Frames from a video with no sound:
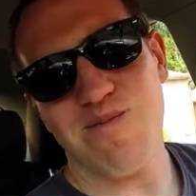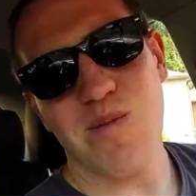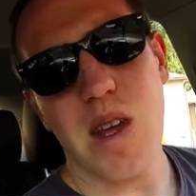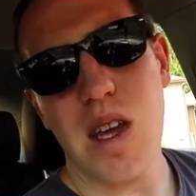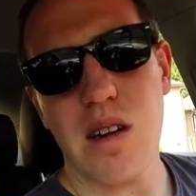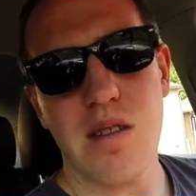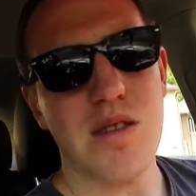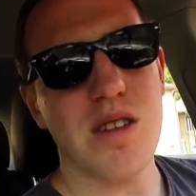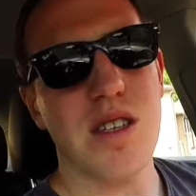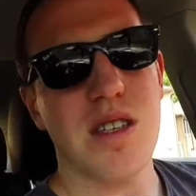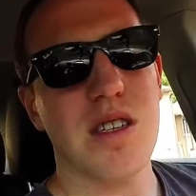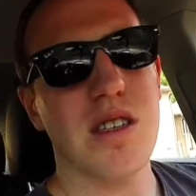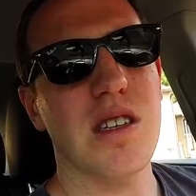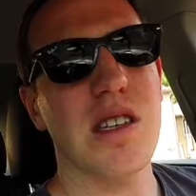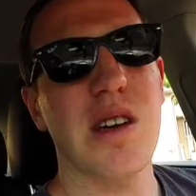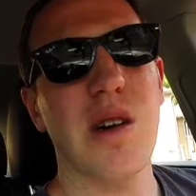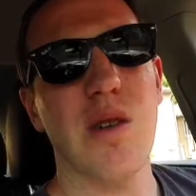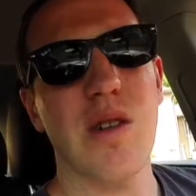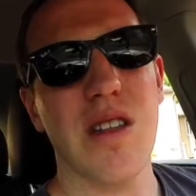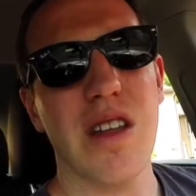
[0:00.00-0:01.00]
You know,
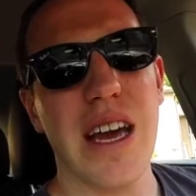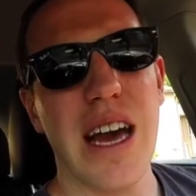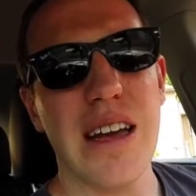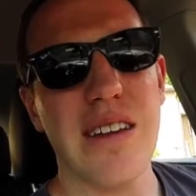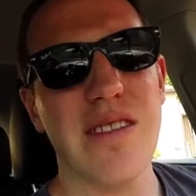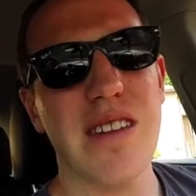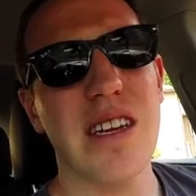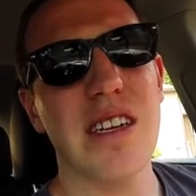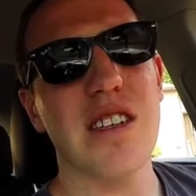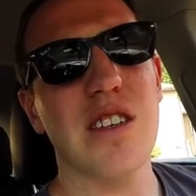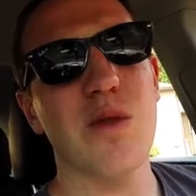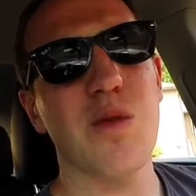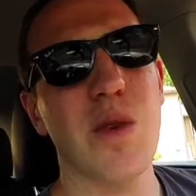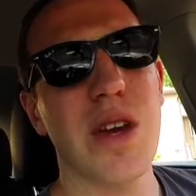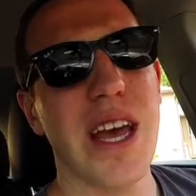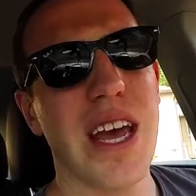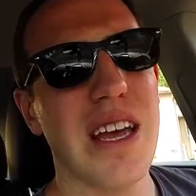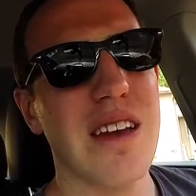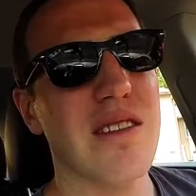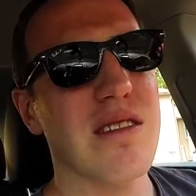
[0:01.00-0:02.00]
just go to the gas station,
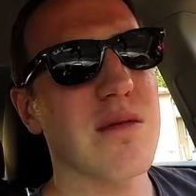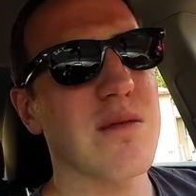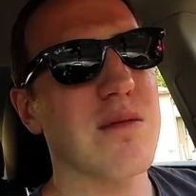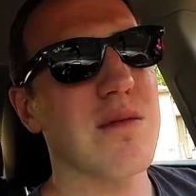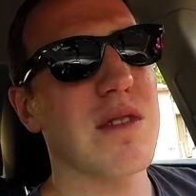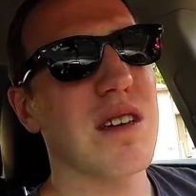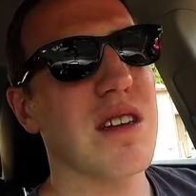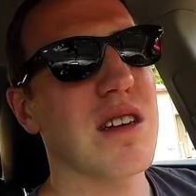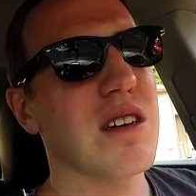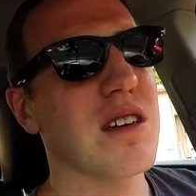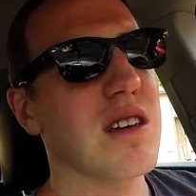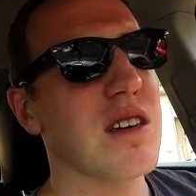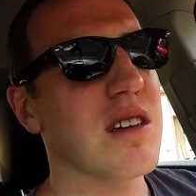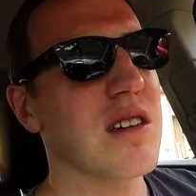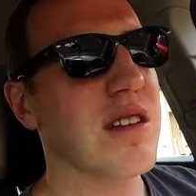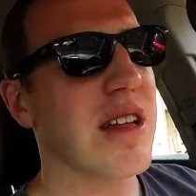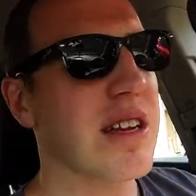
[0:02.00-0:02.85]
we ate some dinner,